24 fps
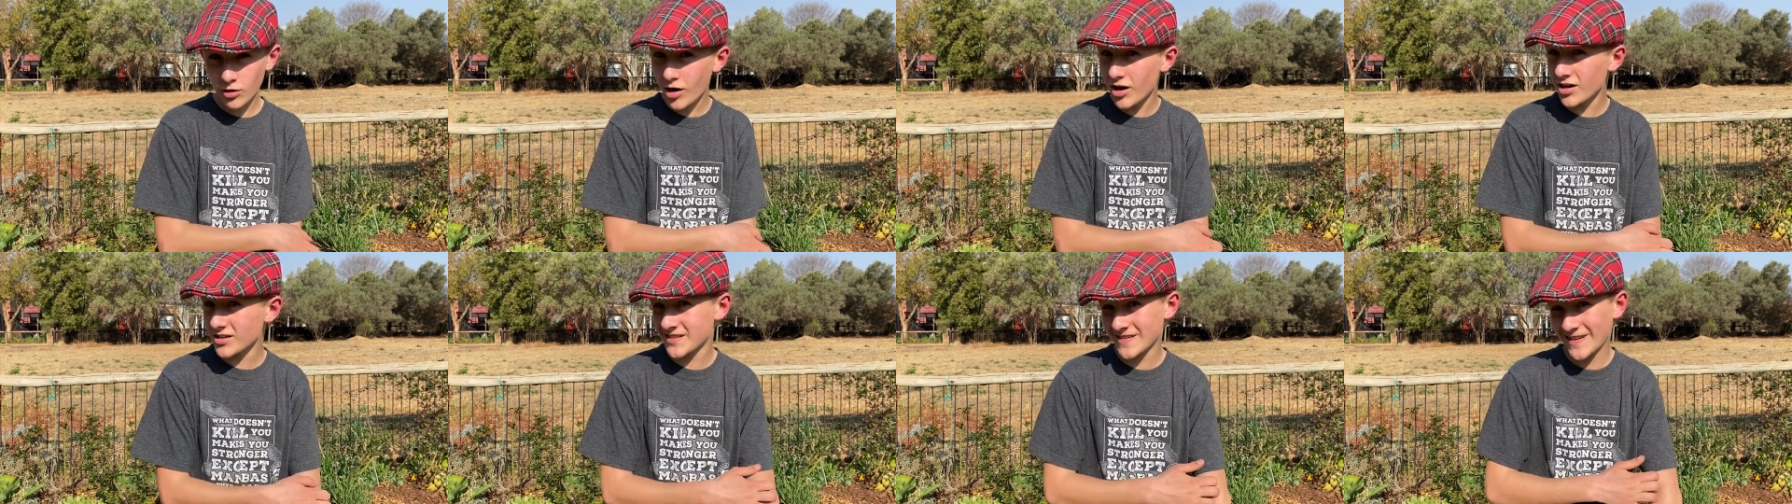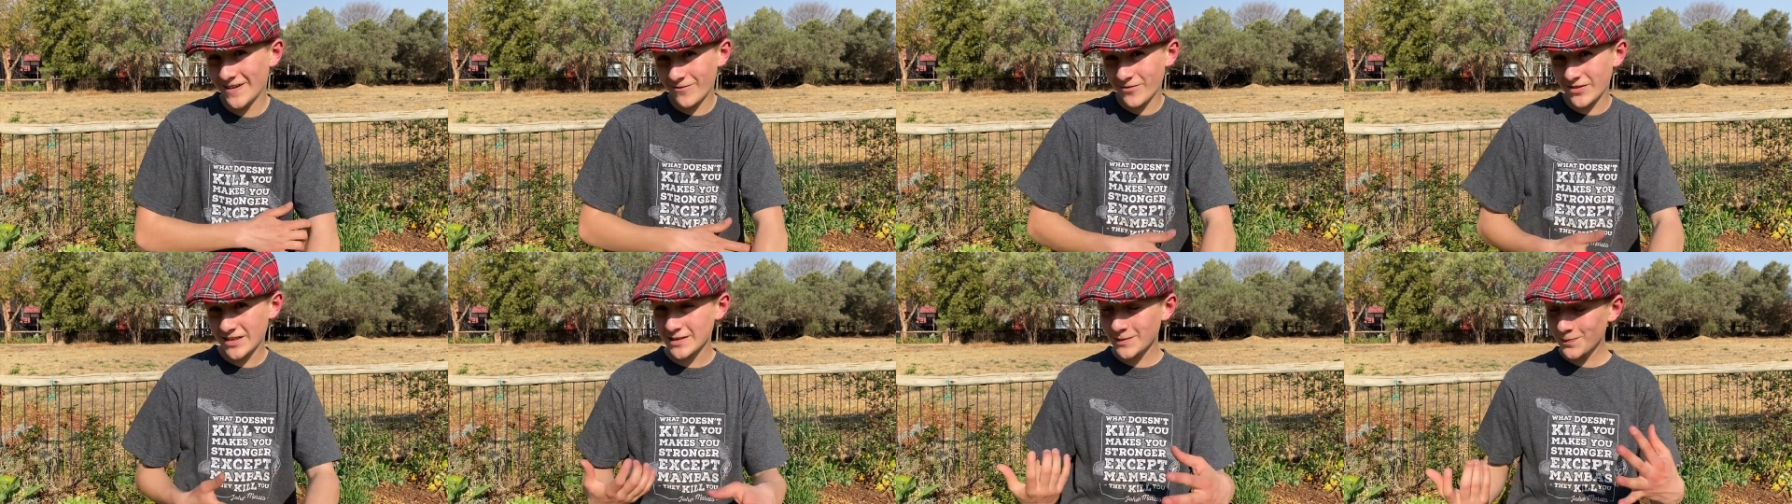ask
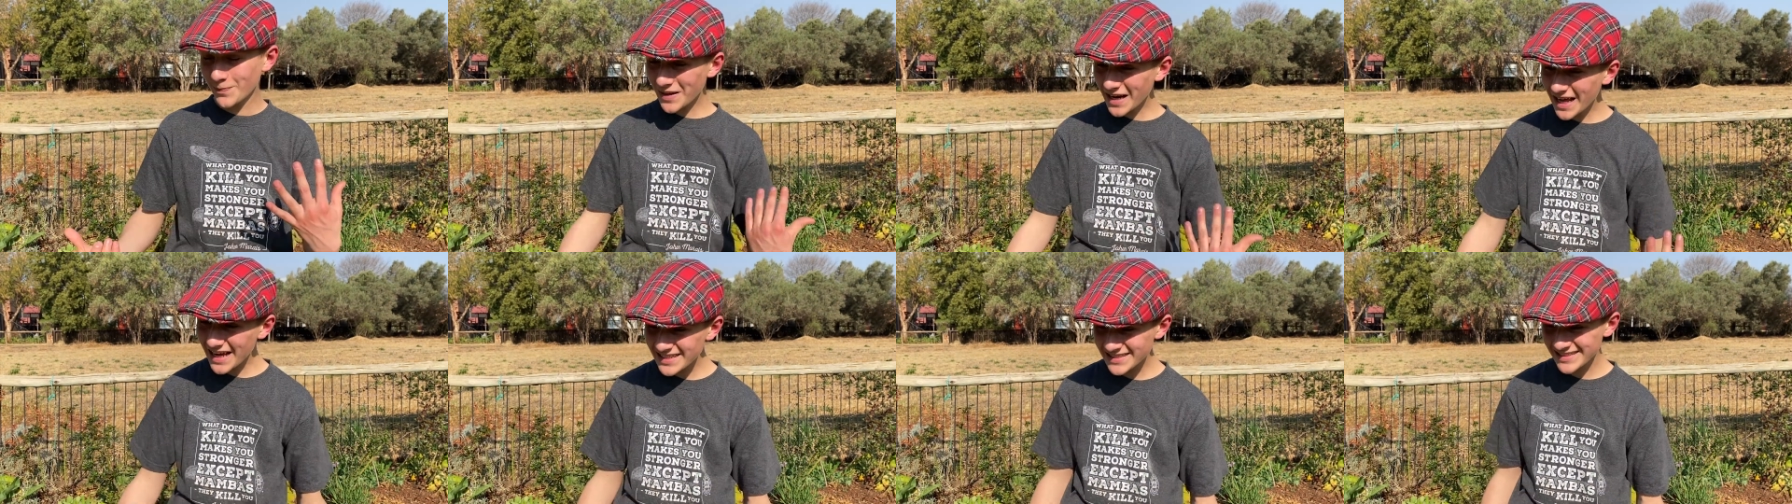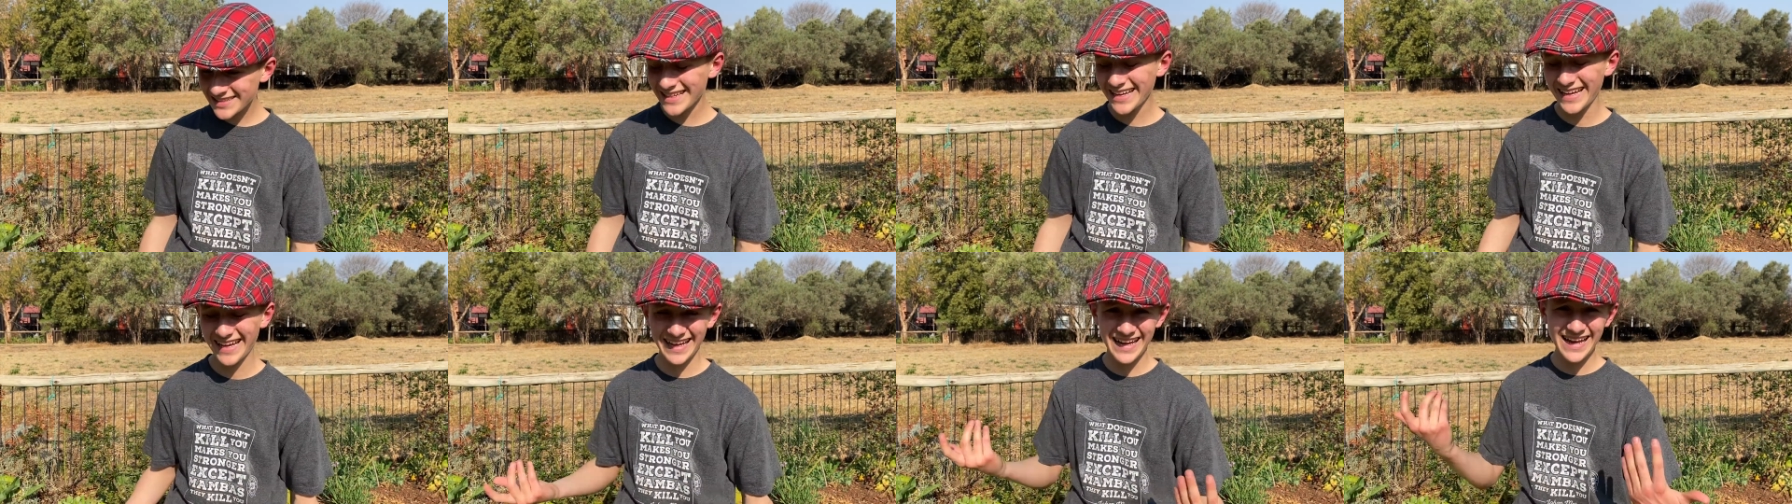if it's
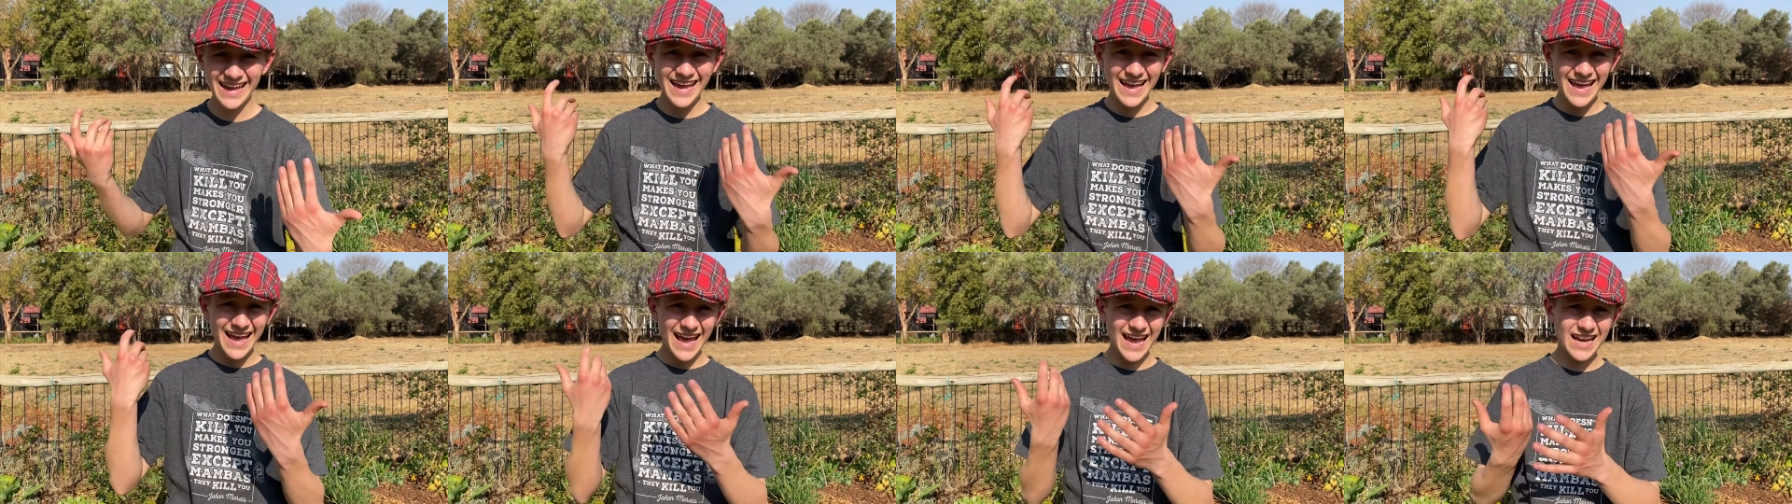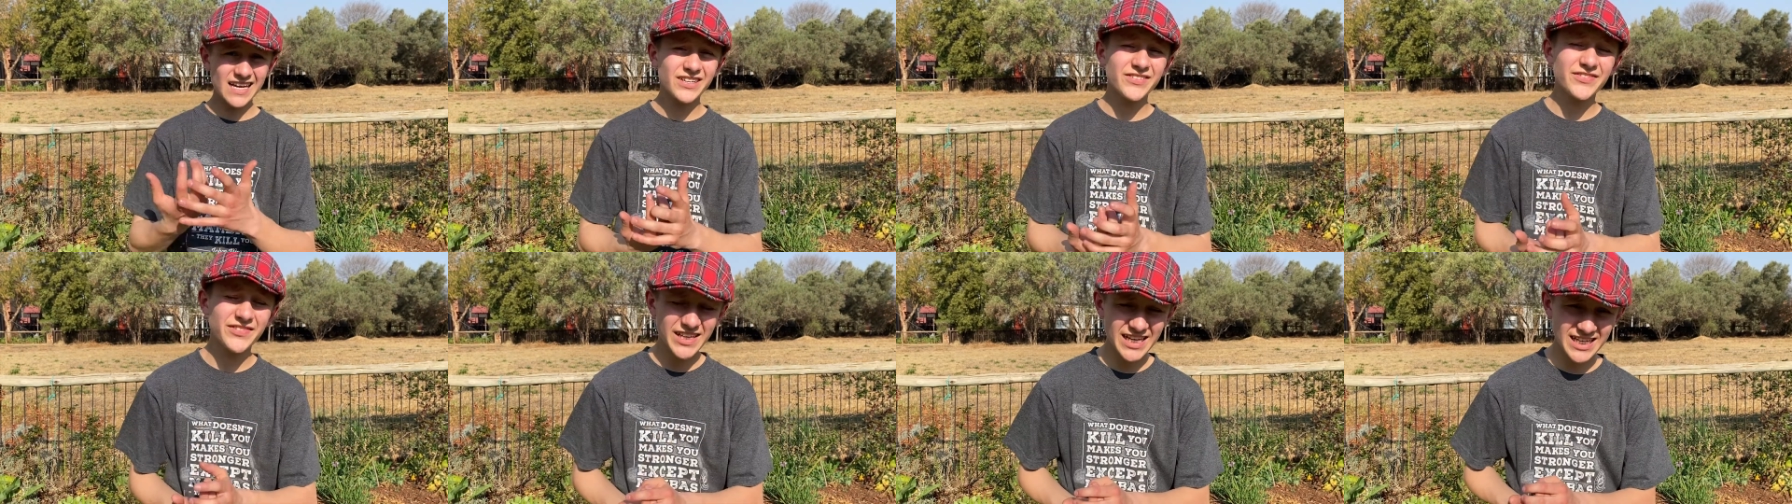plastic, and
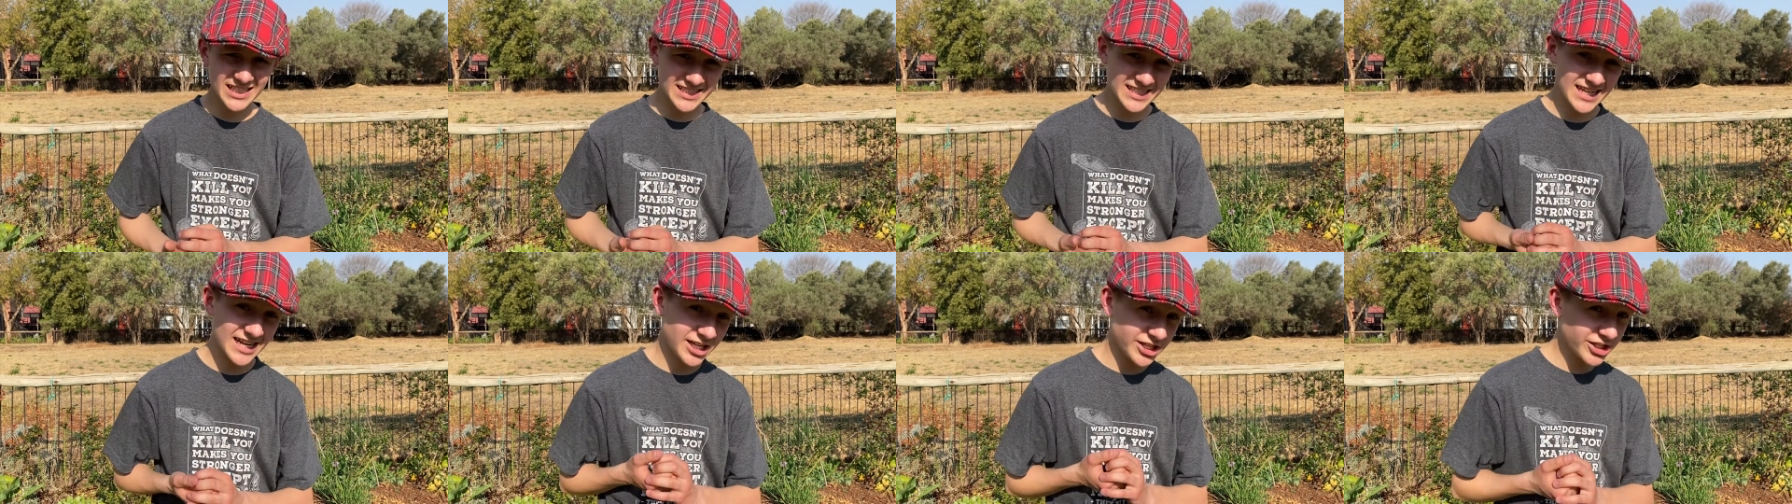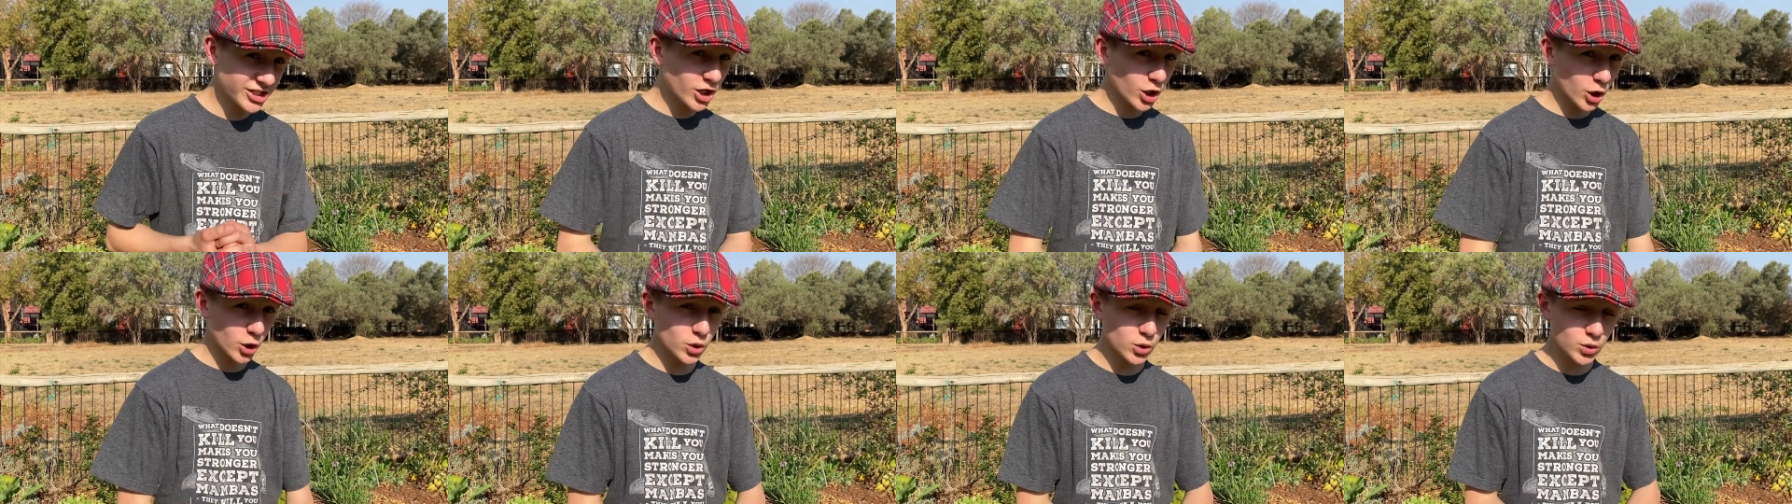if they say
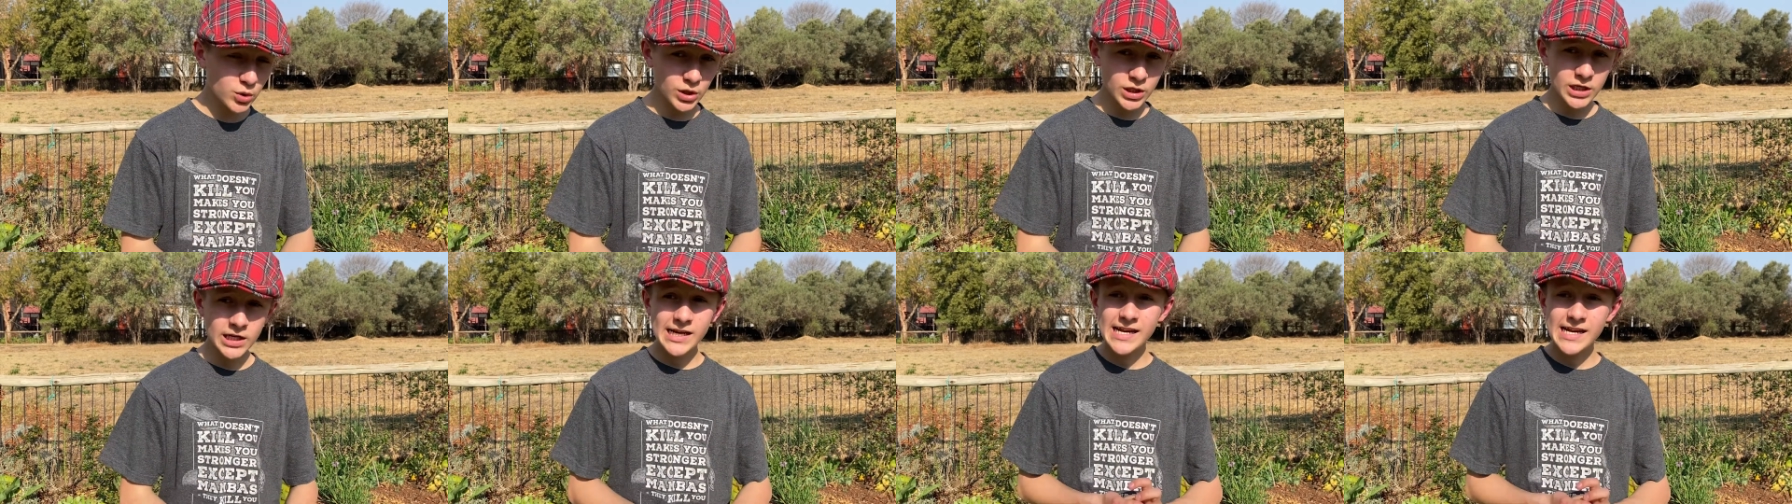no,